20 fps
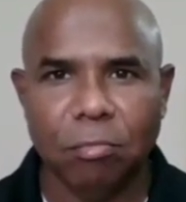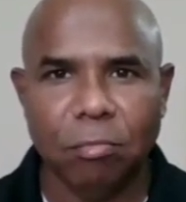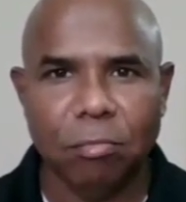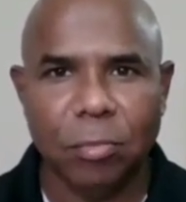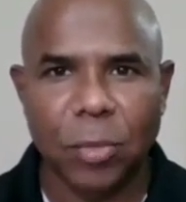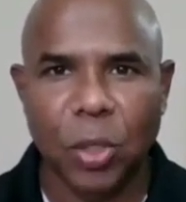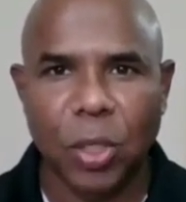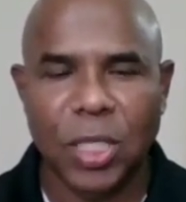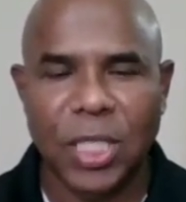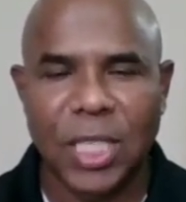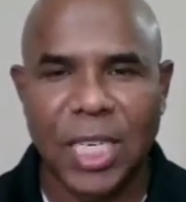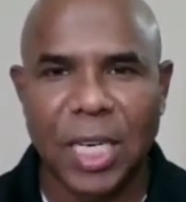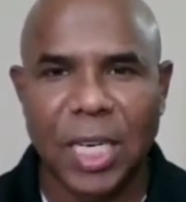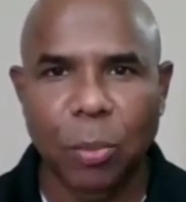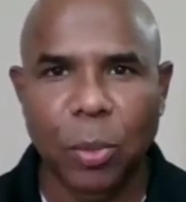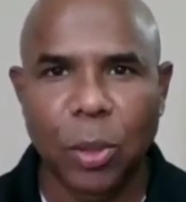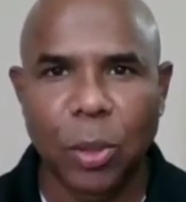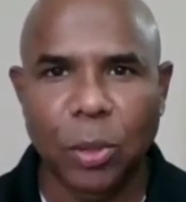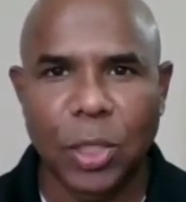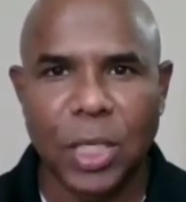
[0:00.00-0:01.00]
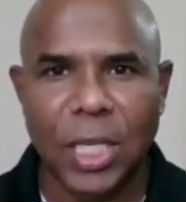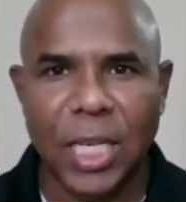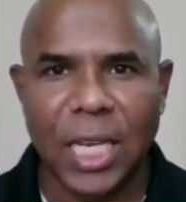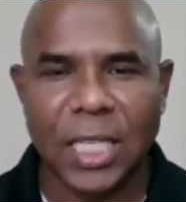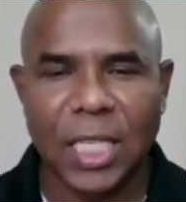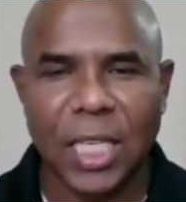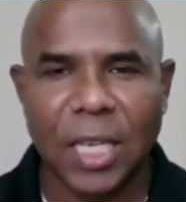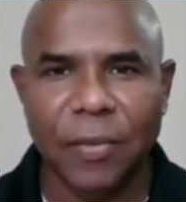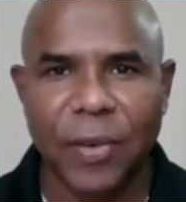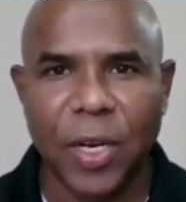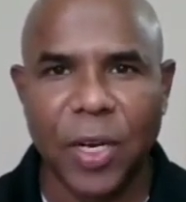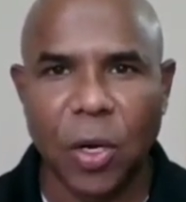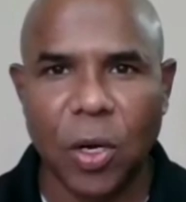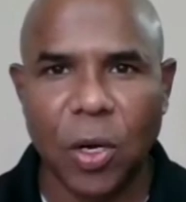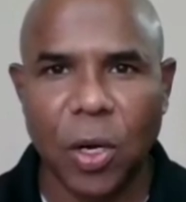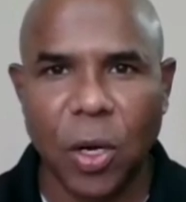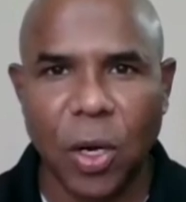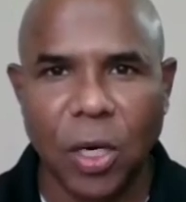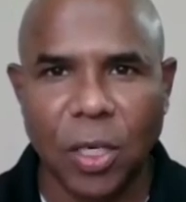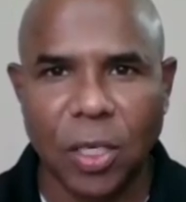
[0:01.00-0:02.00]
your CWC has given an
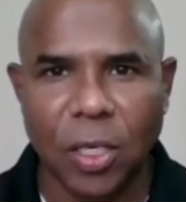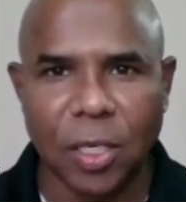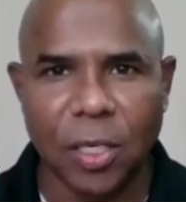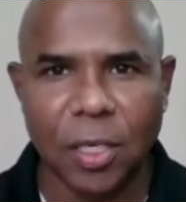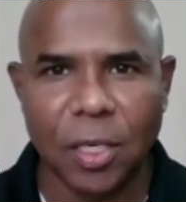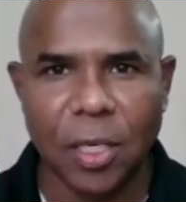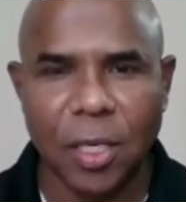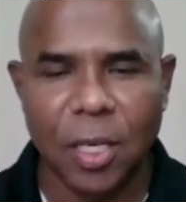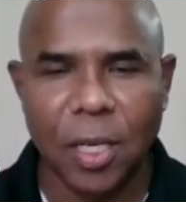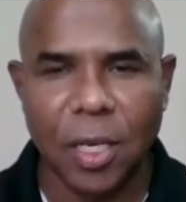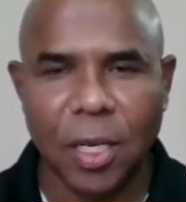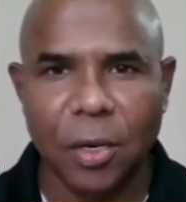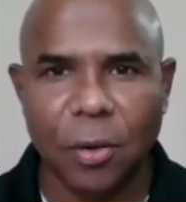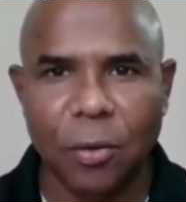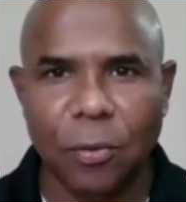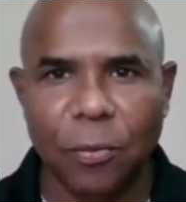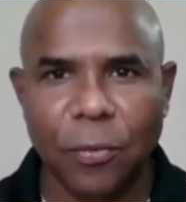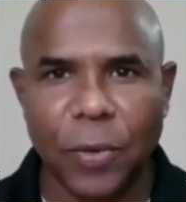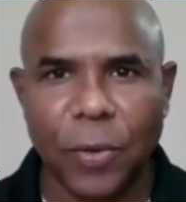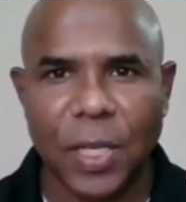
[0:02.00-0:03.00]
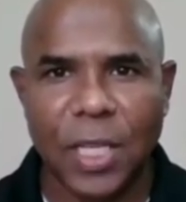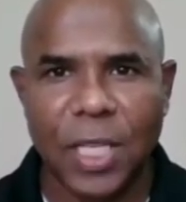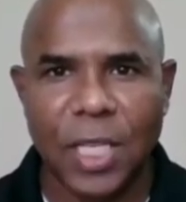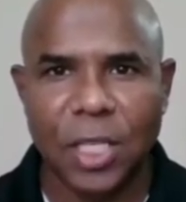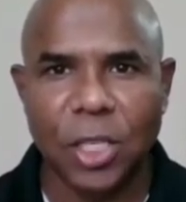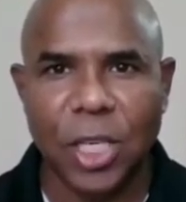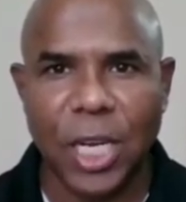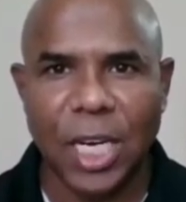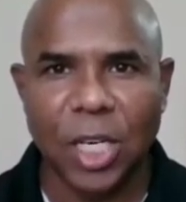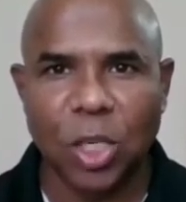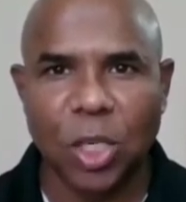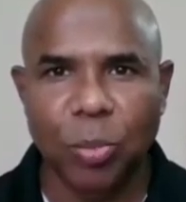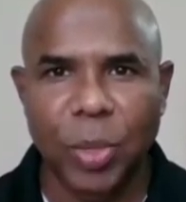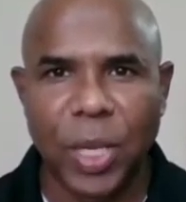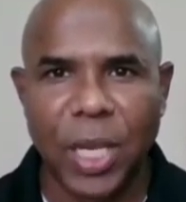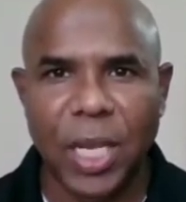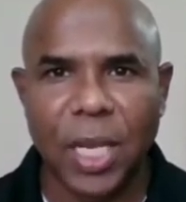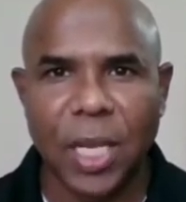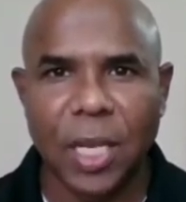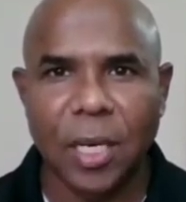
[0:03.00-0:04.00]
order for this child to
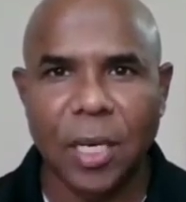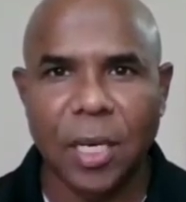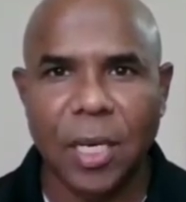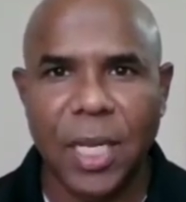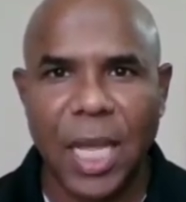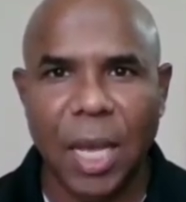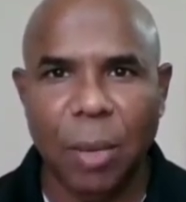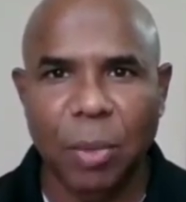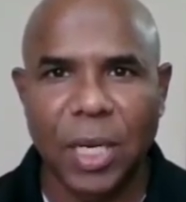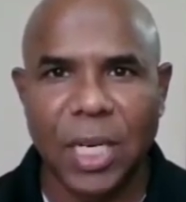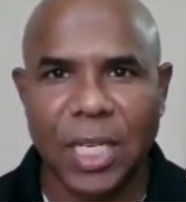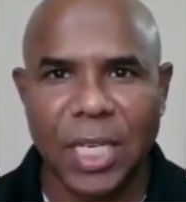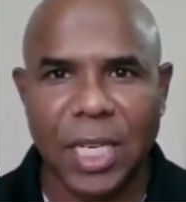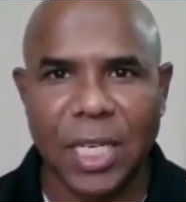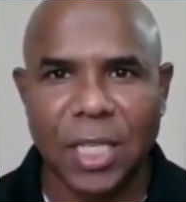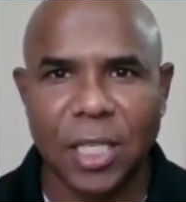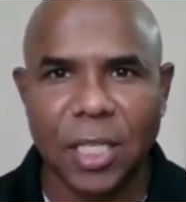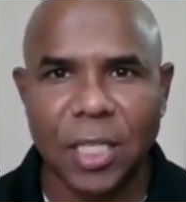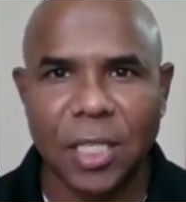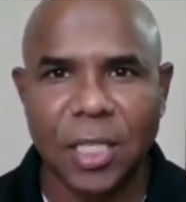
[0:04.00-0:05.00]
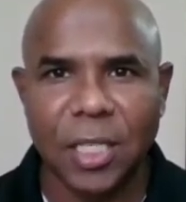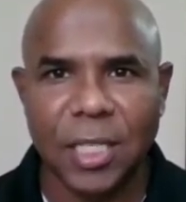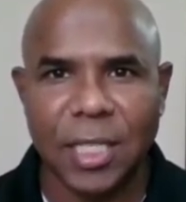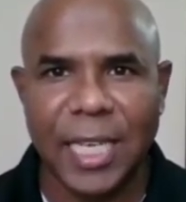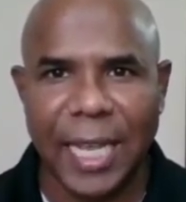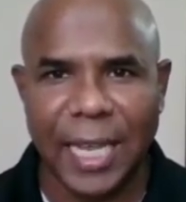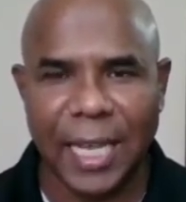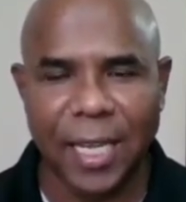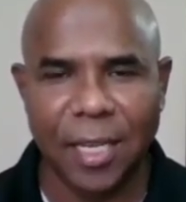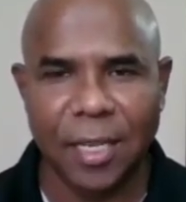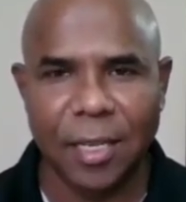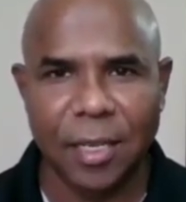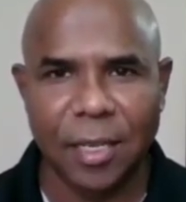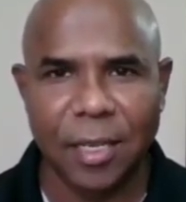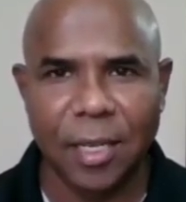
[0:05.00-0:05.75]
be in rehabilitation stay.